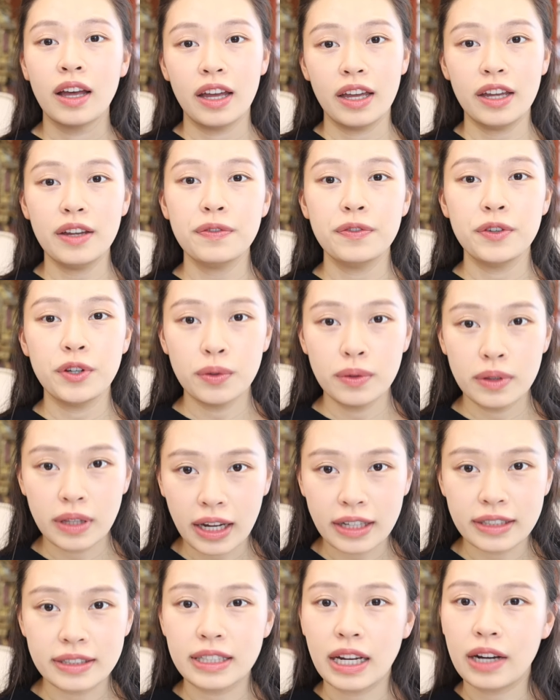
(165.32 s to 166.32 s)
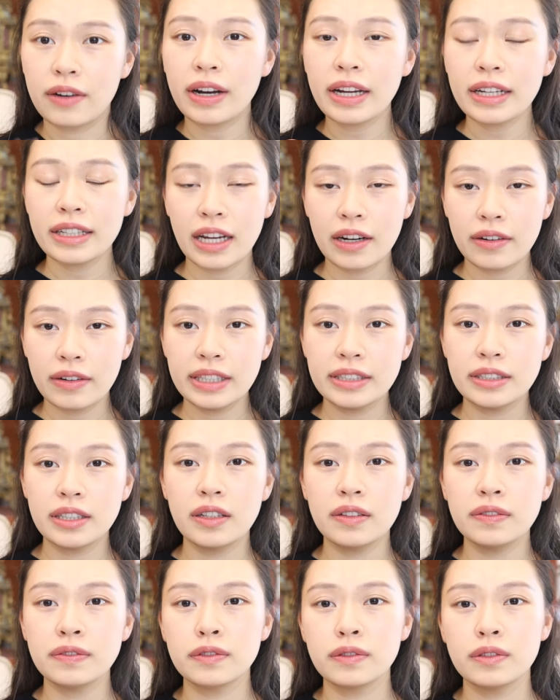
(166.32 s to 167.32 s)
If you like direct
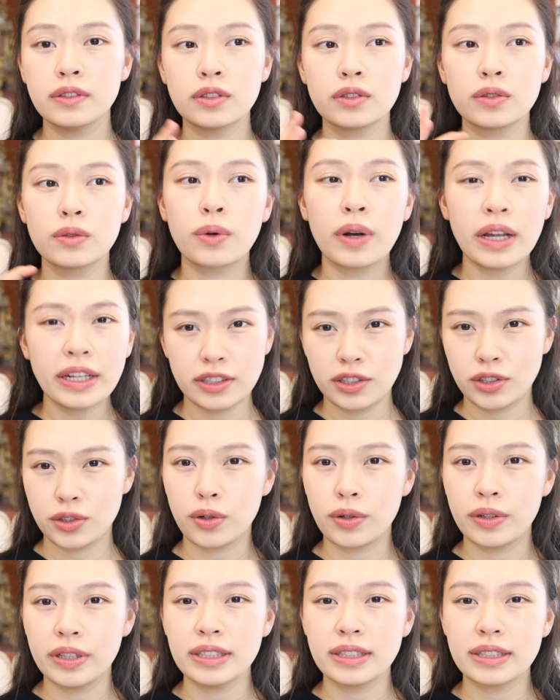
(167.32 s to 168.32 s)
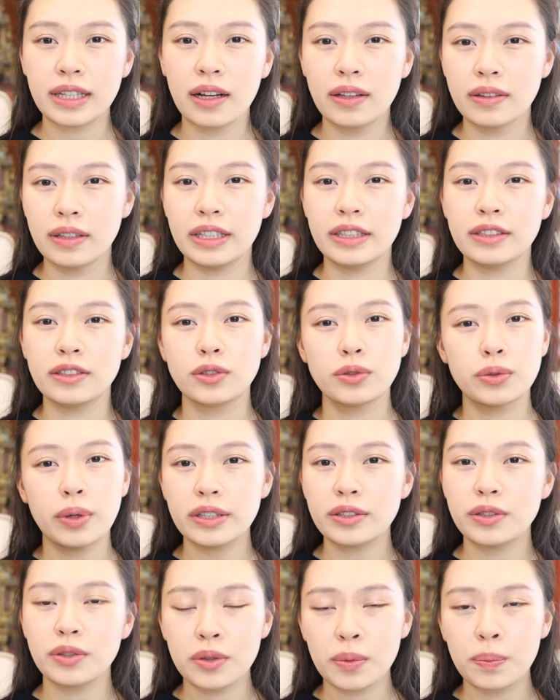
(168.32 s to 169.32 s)
narrative, great storytelling,
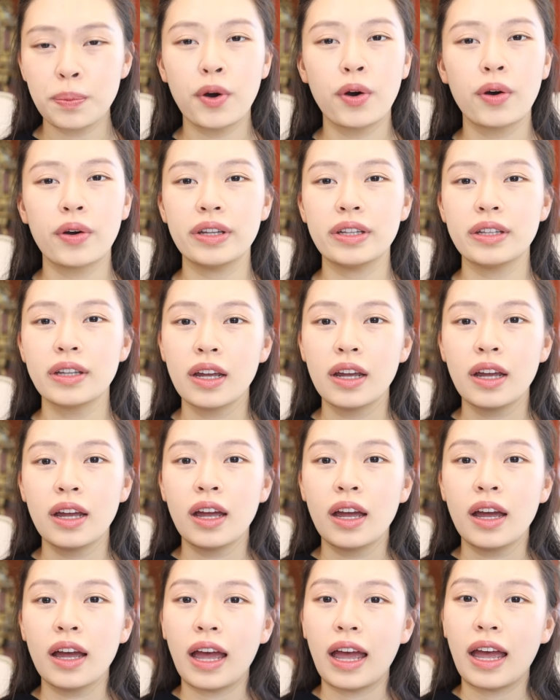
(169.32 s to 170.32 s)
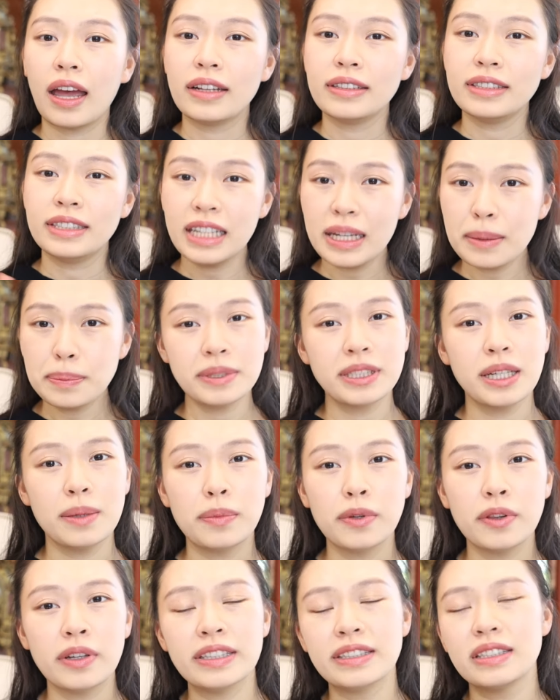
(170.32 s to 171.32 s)
straight to the point, and deep
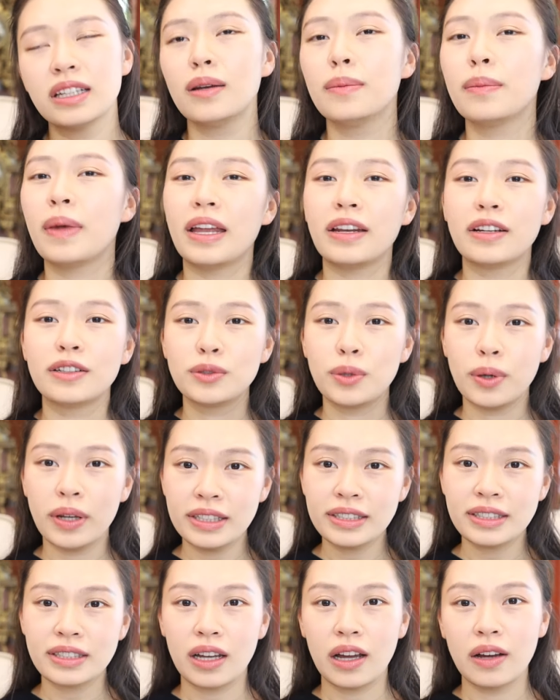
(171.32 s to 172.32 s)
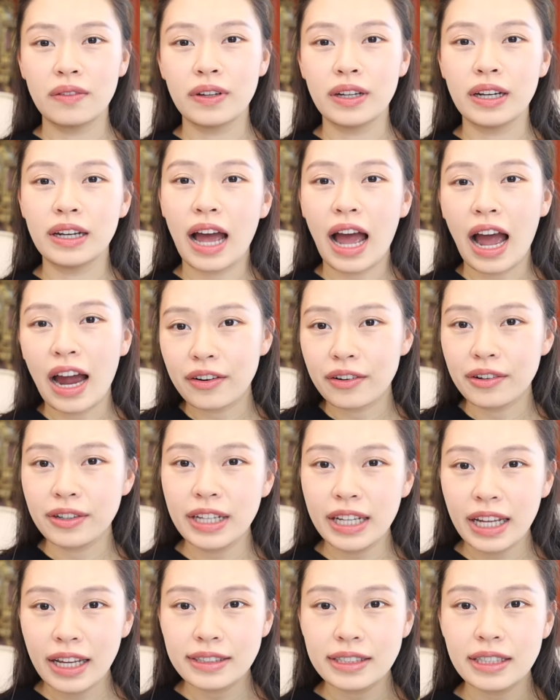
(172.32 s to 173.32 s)
symbolism and a twist of an
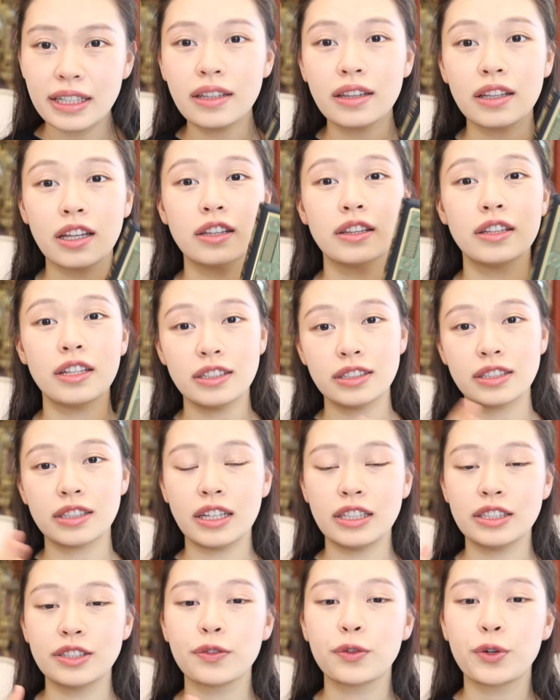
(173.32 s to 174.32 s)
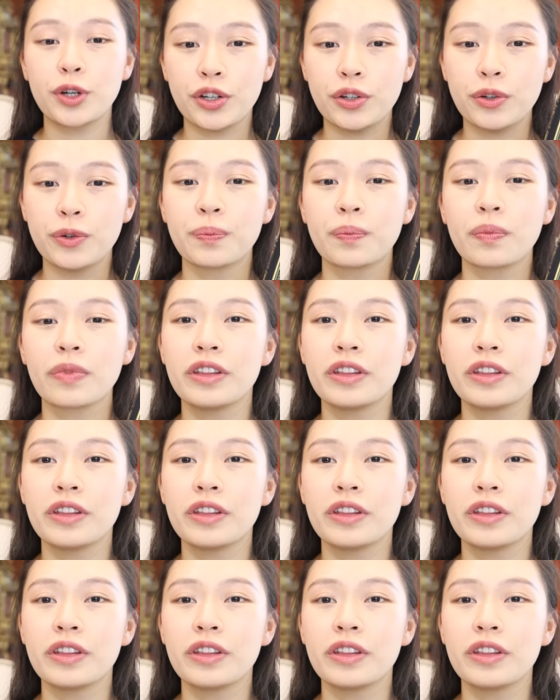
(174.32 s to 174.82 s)
irony ending, then this is for you.